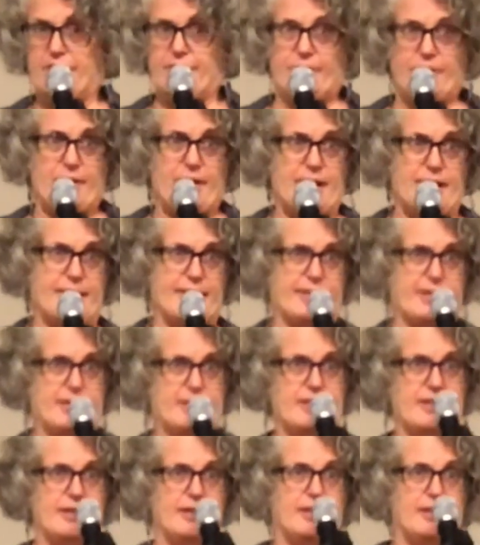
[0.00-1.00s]

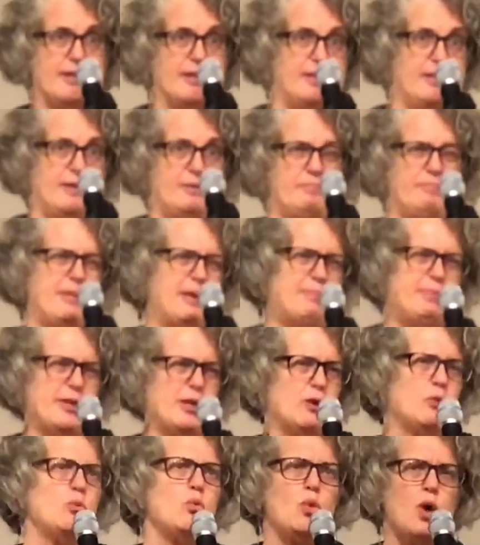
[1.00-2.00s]
Hanukkah.
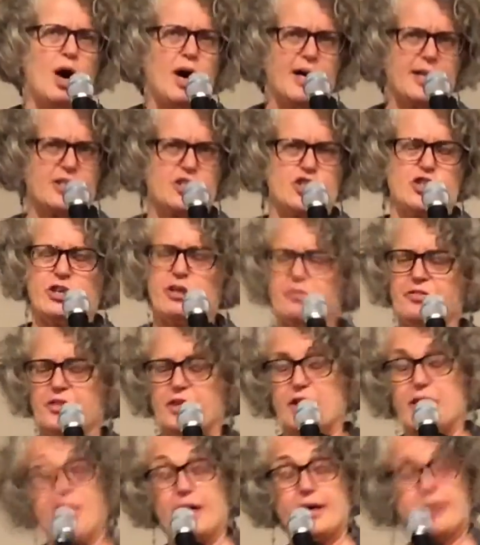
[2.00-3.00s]
Maybe a watch at
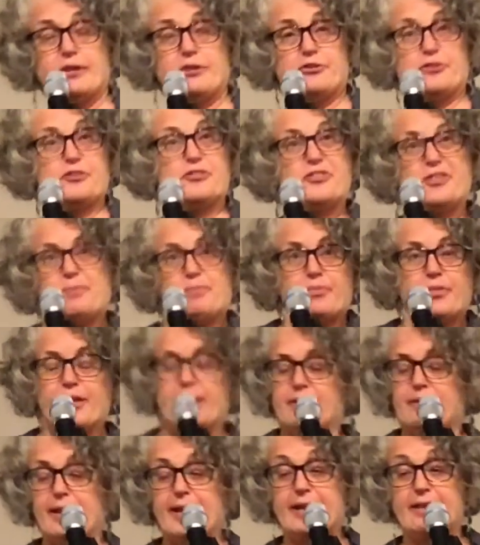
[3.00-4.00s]
the end or
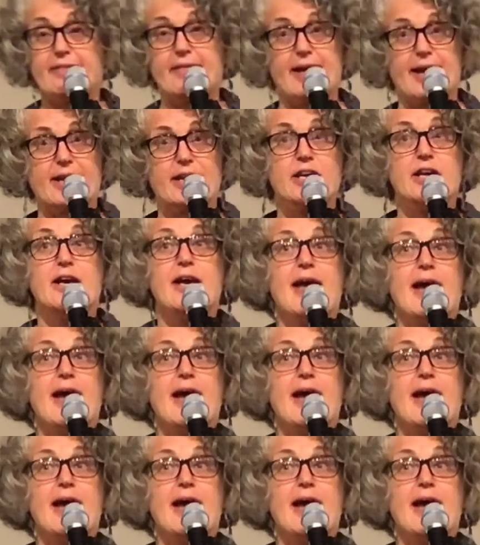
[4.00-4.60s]
something like that.